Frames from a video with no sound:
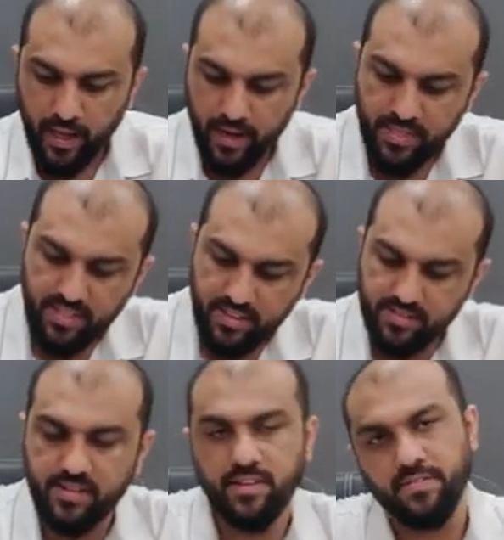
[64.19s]
And in
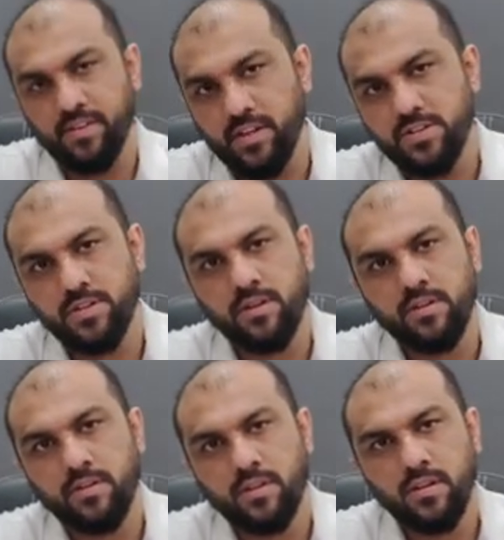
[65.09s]
this
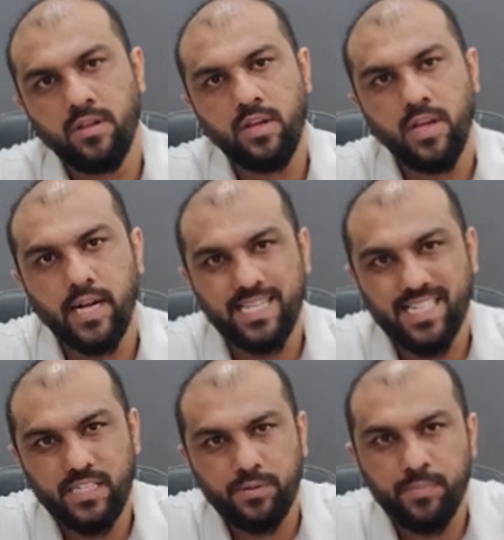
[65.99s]
definition, it
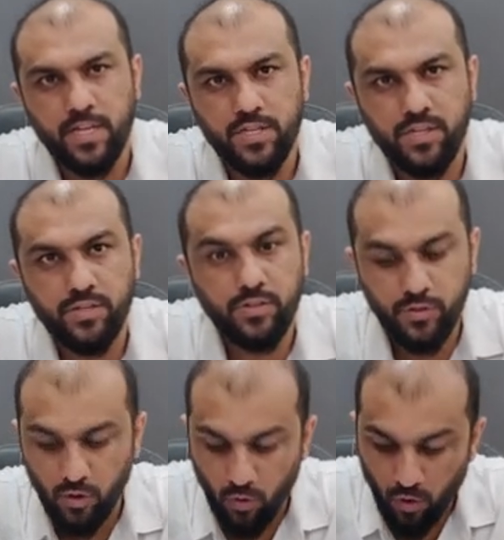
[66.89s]
just
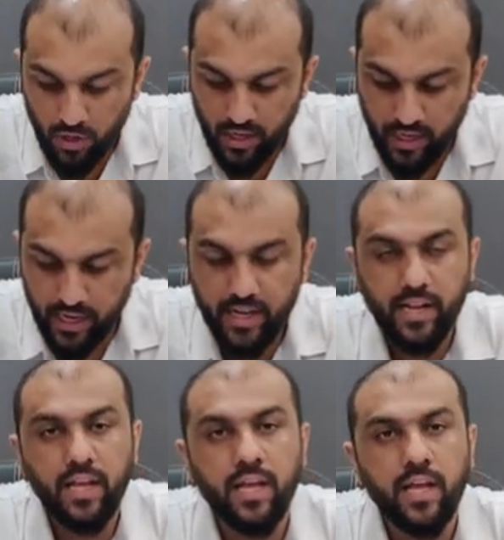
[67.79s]
mentions the
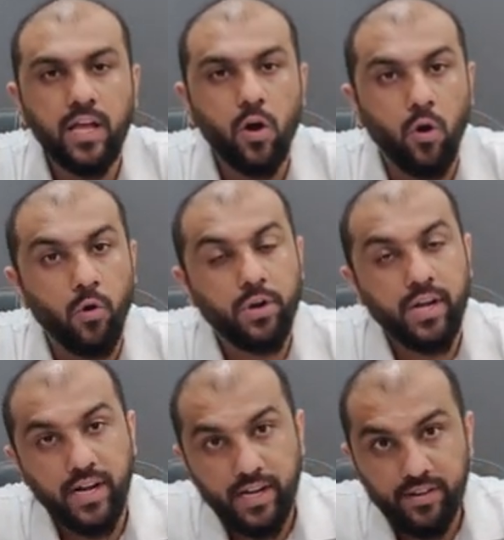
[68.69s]
alternative
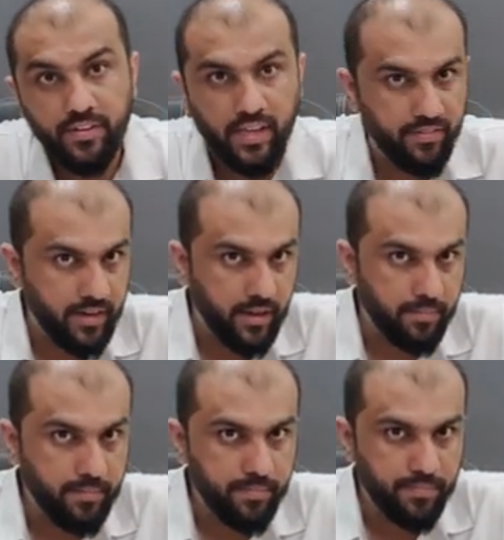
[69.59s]
given
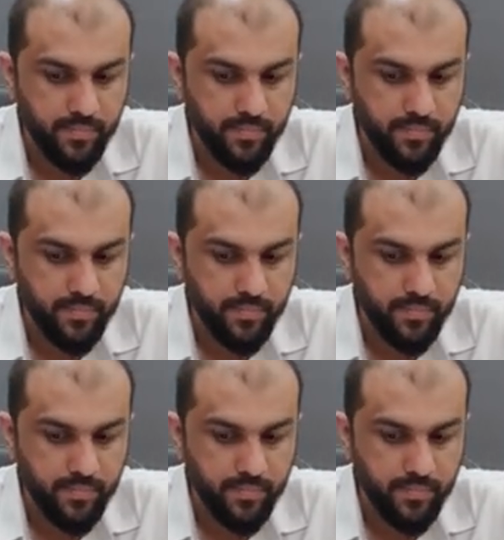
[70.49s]
up.